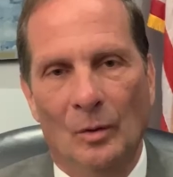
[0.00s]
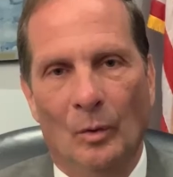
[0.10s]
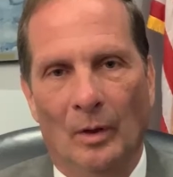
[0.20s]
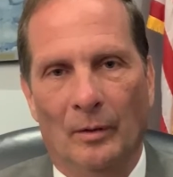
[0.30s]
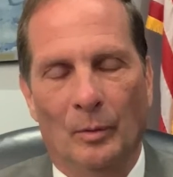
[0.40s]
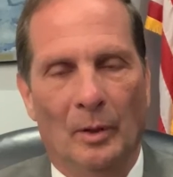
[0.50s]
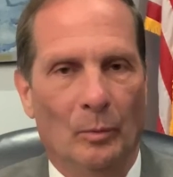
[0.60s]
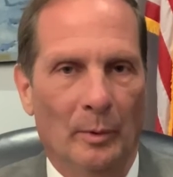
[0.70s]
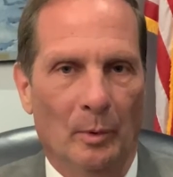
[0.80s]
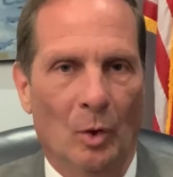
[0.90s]
Well, and
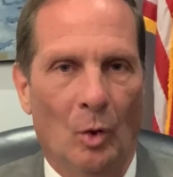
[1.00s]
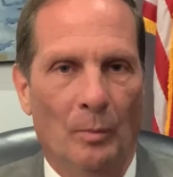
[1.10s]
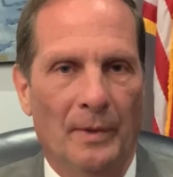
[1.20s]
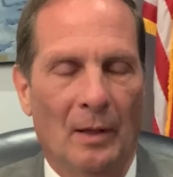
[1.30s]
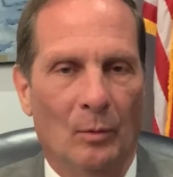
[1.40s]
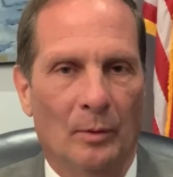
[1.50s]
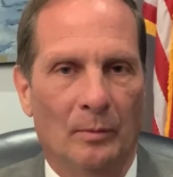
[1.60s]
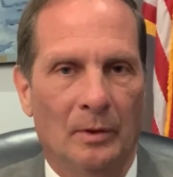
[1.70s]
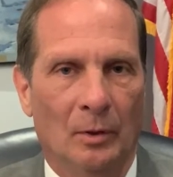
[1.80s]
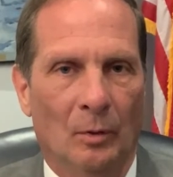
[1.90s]
we would hope that would,
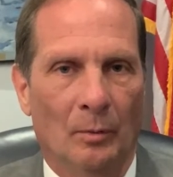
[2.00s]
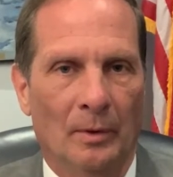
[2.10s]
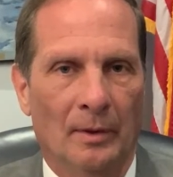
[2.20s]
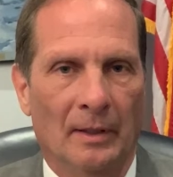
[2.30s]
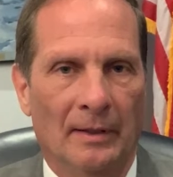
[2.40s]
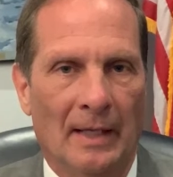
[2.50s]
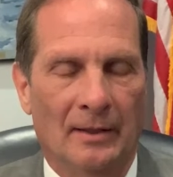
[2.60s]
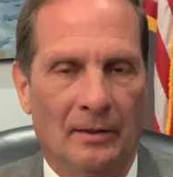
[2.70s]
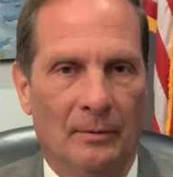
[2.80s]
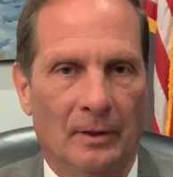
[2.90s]

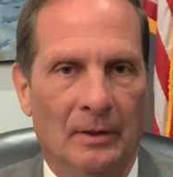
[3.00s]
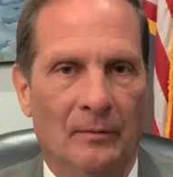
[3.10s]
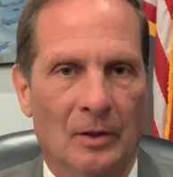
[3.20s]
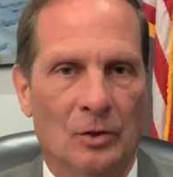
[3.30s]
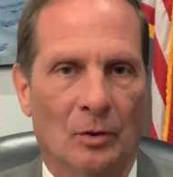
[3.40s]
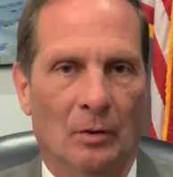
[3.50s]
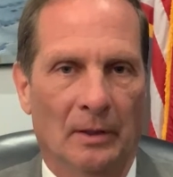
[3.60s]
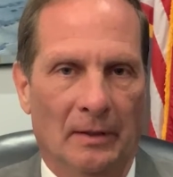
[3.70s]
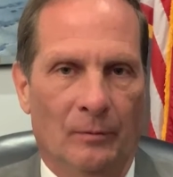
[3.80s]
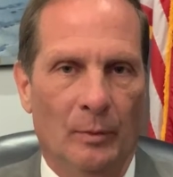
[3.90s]
that individual,
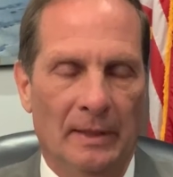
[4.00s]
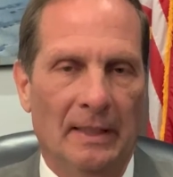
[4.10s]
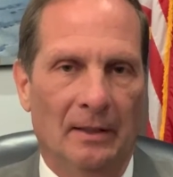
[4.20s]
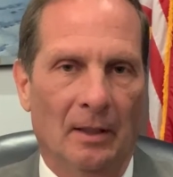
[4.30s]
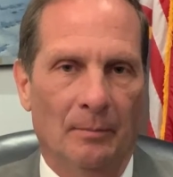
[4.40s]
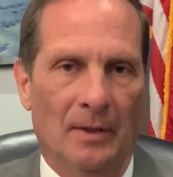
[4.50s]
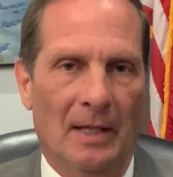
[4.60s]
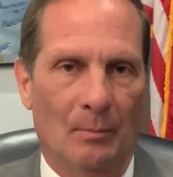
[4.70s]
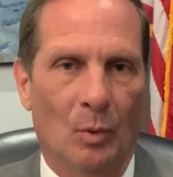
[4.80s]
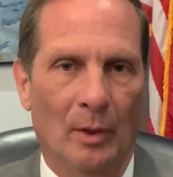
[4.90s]
if we come to
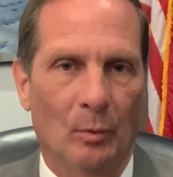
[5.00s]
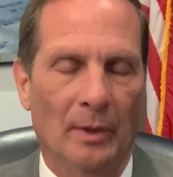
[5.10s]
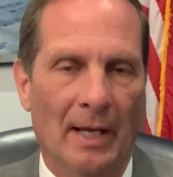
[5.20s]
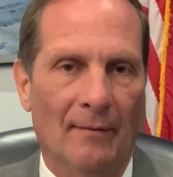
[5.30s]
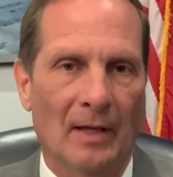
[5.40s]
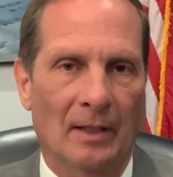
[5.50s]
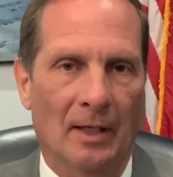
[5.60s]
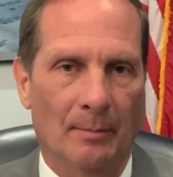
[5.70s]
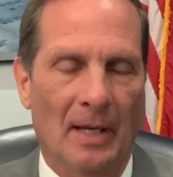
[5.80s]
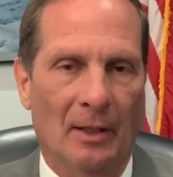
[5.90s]
that point, would have that
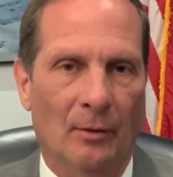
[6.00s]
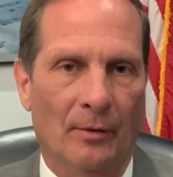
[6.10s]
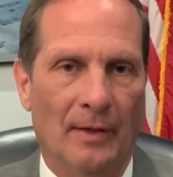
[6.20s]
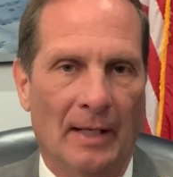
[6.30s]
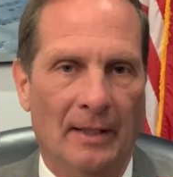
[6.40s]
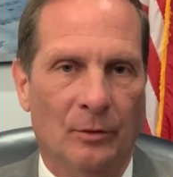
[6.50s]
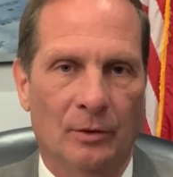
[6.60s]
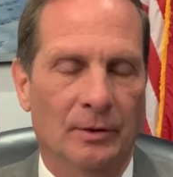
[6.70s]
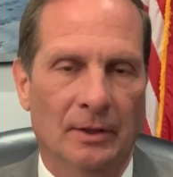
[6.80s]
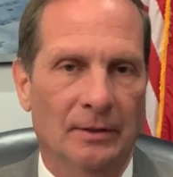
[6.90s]
kind of background of that
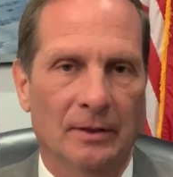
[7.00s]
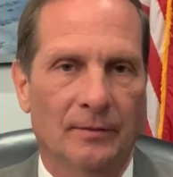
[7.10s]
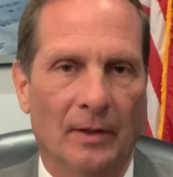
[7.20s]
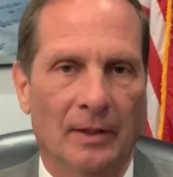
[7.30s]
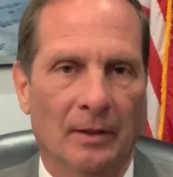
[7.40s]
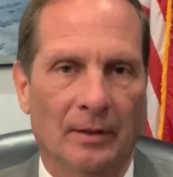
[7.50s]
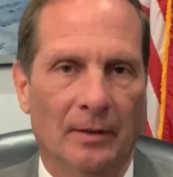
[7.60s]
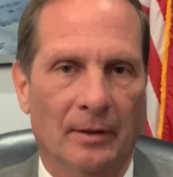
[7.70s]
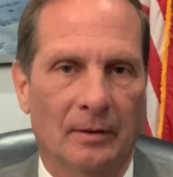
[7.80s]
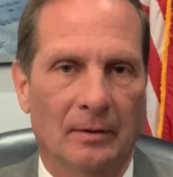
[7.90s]
interest, because it's very clear
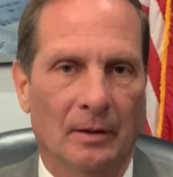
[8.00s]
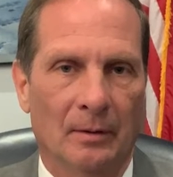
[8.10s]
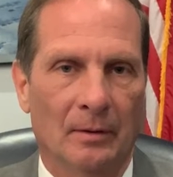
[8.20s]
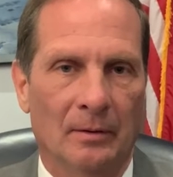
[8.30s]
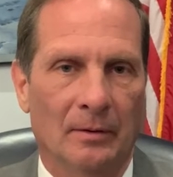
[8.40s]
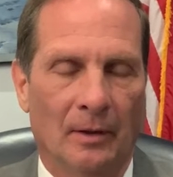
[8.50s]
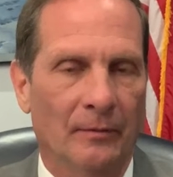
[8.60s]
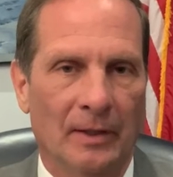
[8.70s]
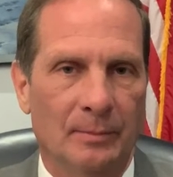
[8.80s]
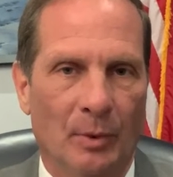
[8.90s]
that our
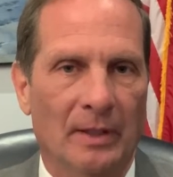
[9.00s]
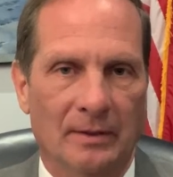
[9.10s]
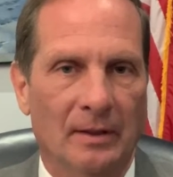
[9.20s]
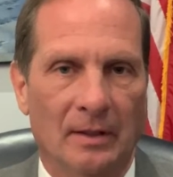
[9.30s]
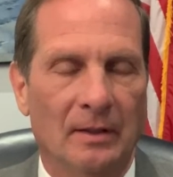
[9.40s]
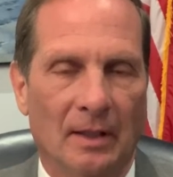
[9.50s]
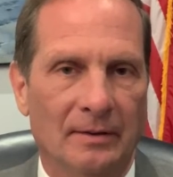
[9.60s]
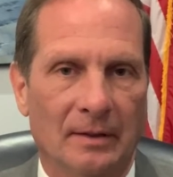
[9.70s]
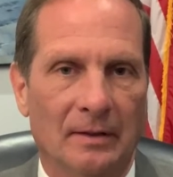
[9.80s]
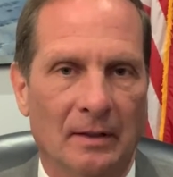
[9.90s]
vice president doesn't.